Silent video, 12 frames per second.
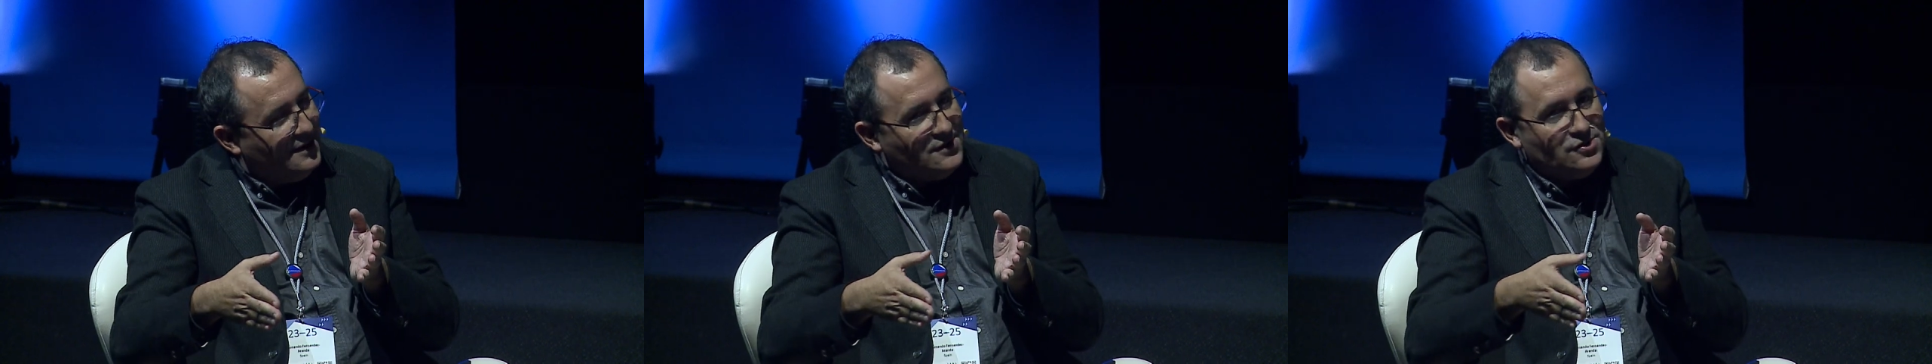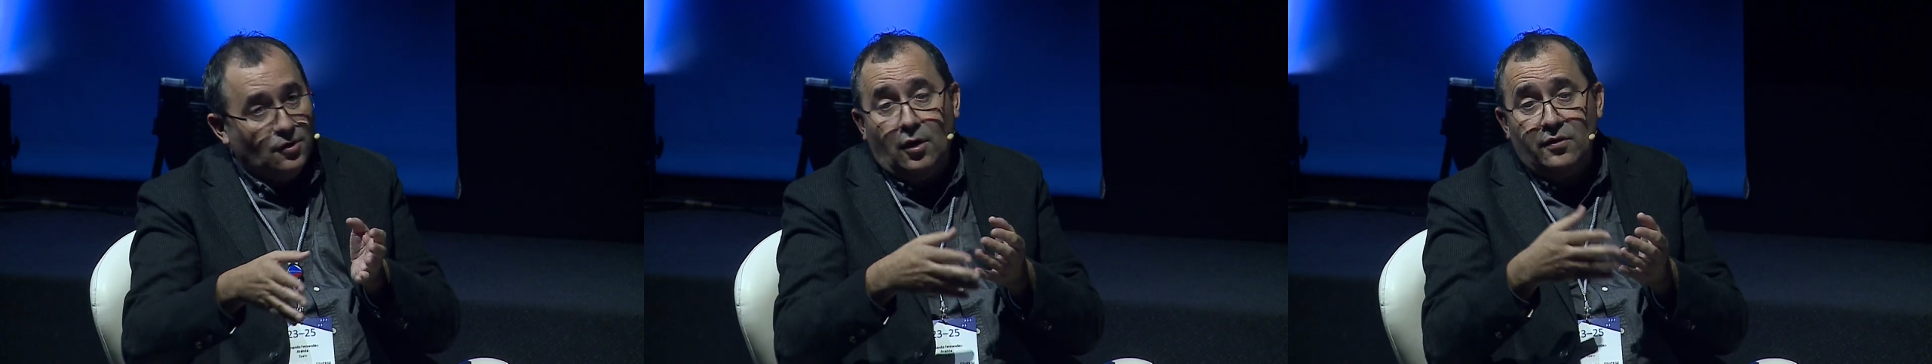
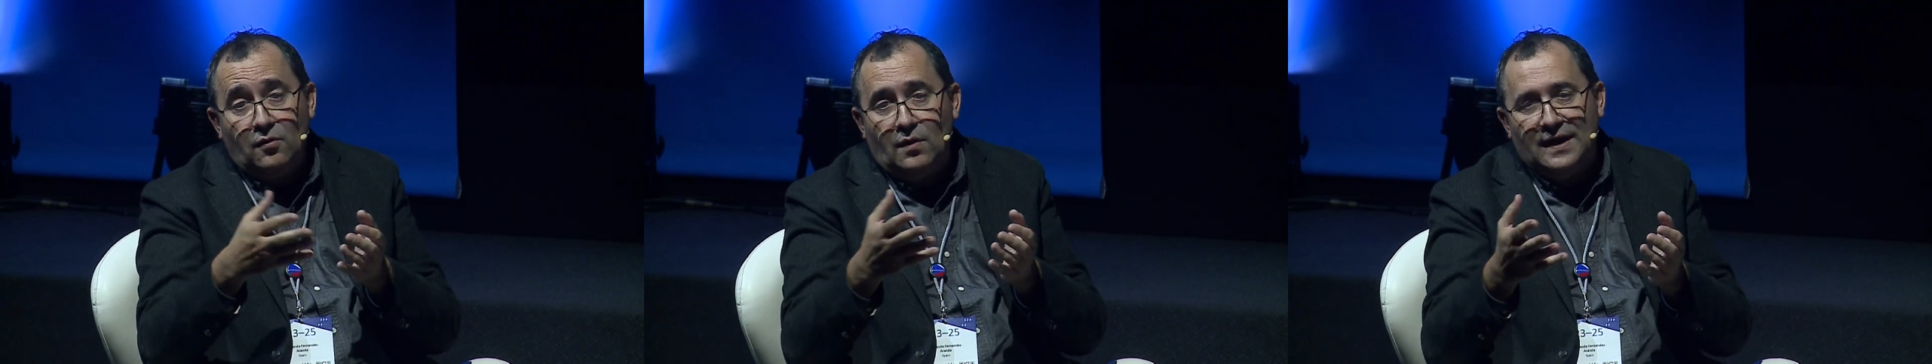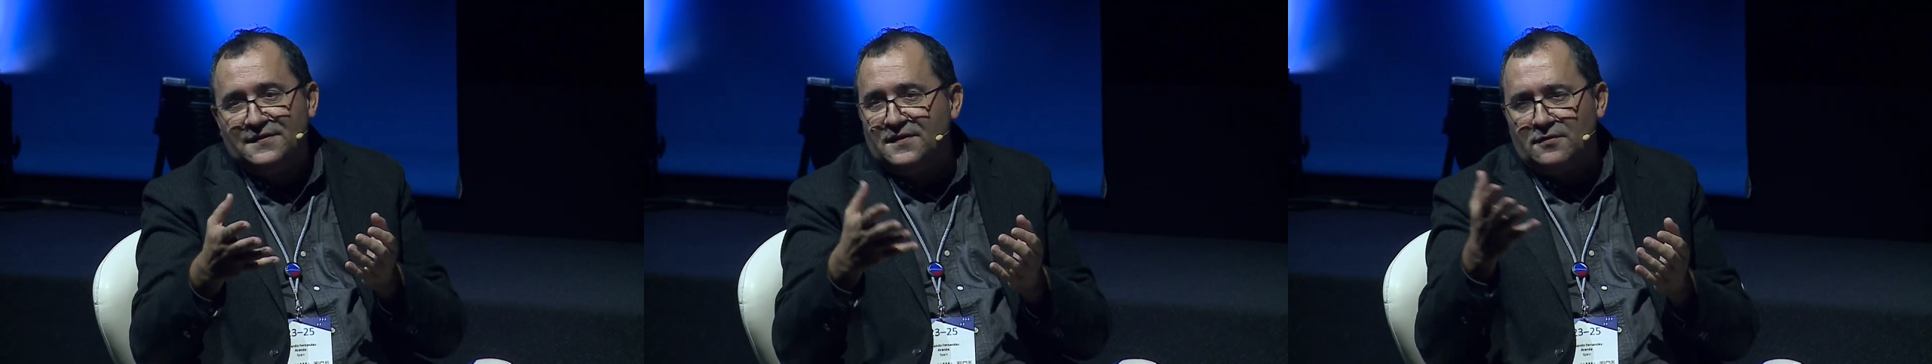So
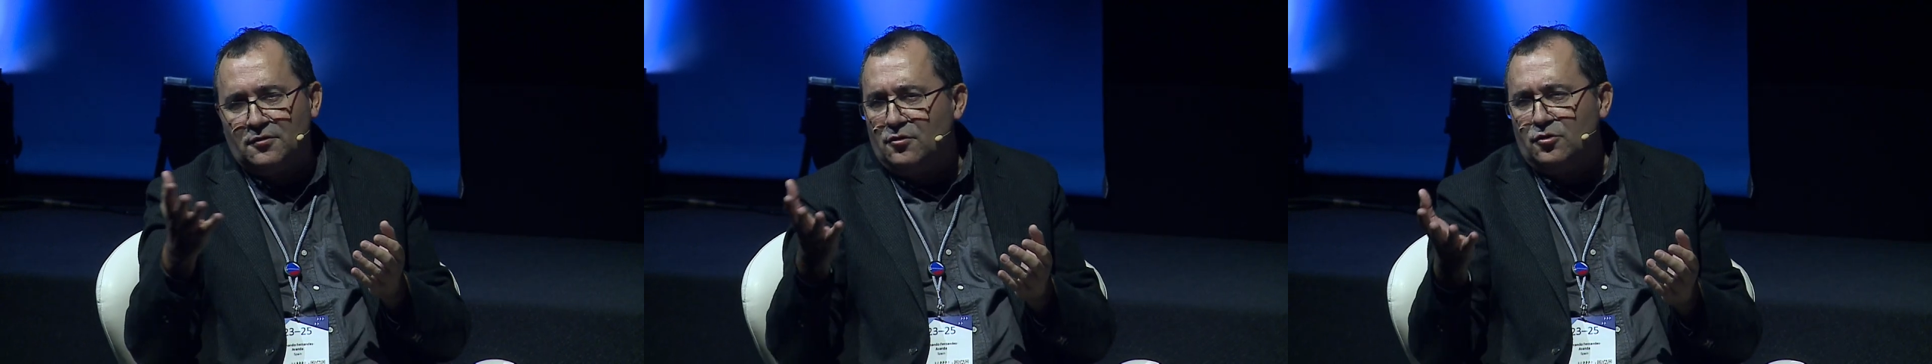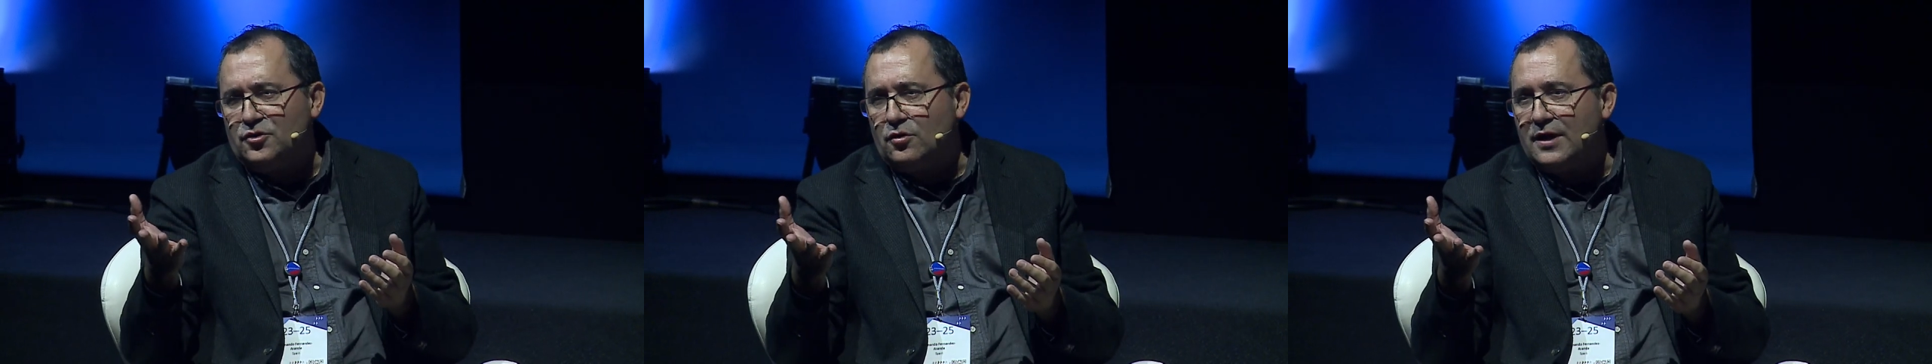otherwise, I don't know
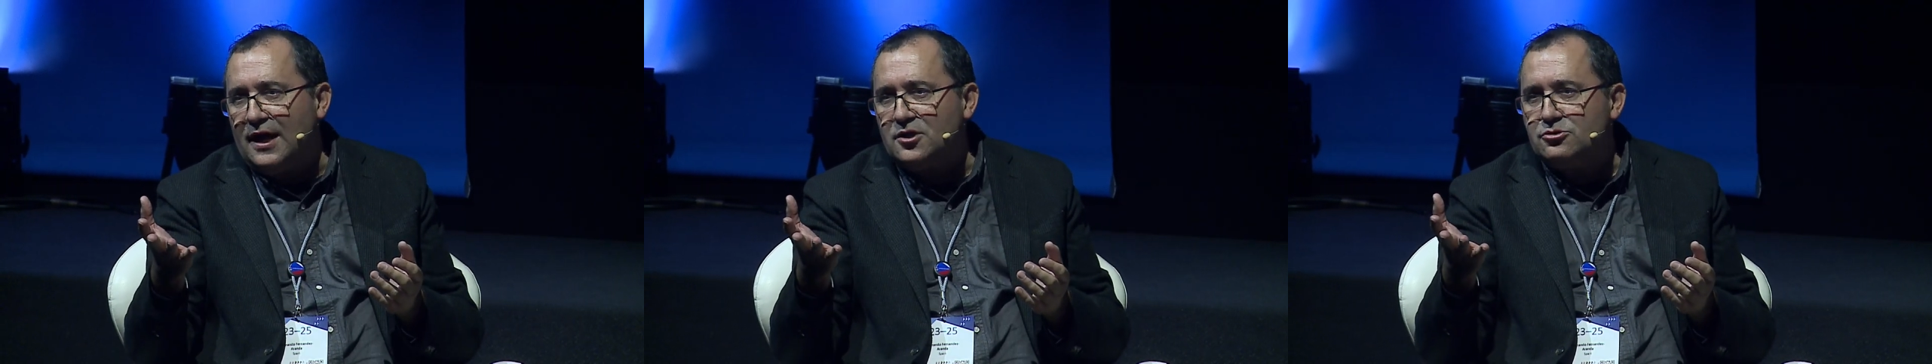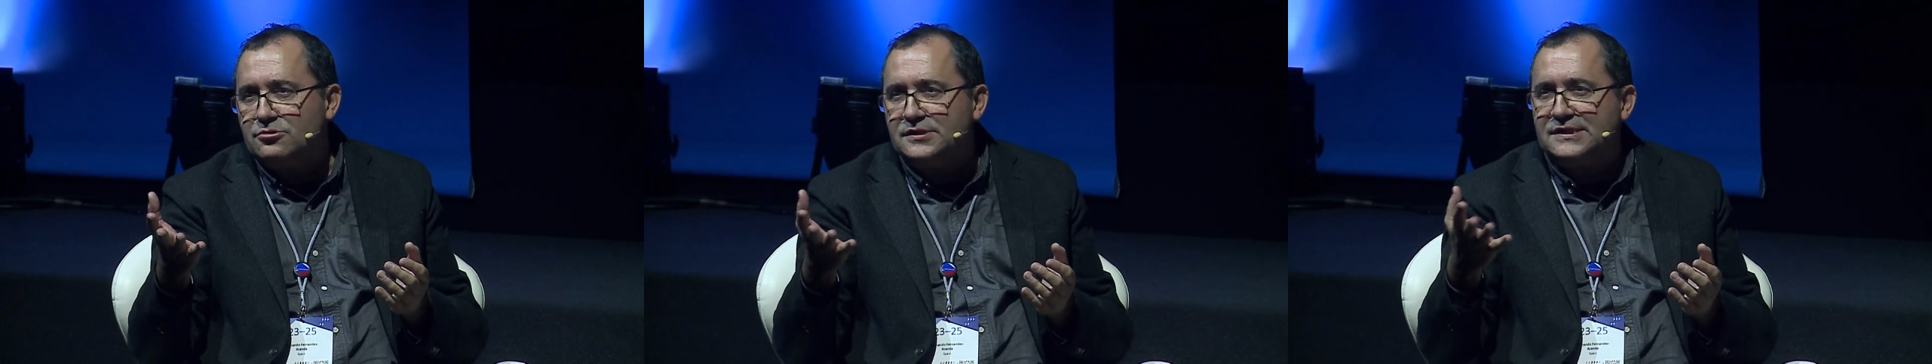in your
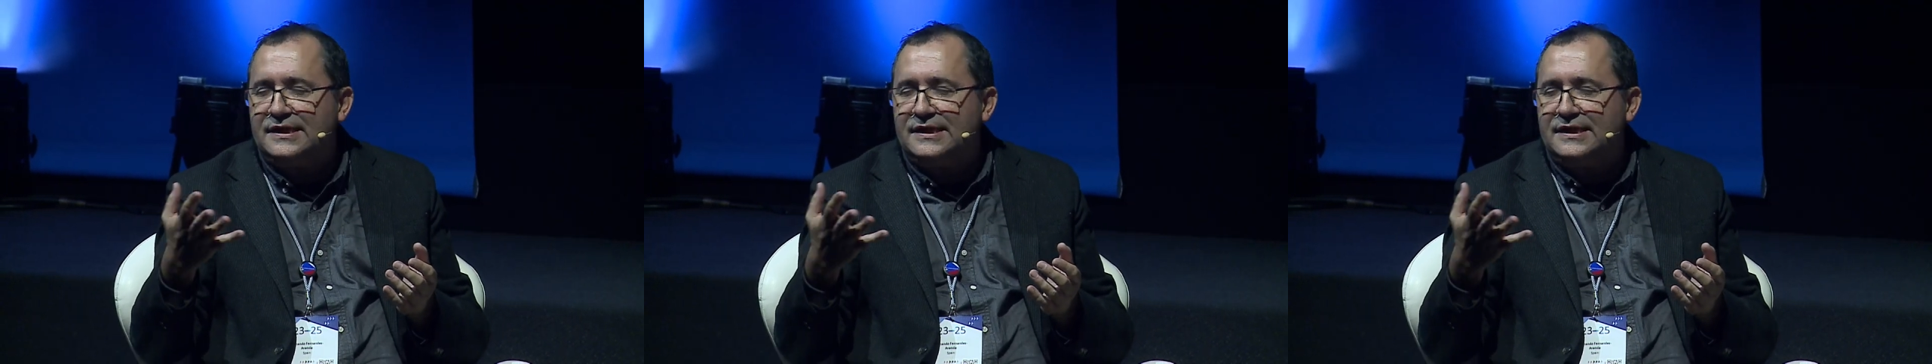countries,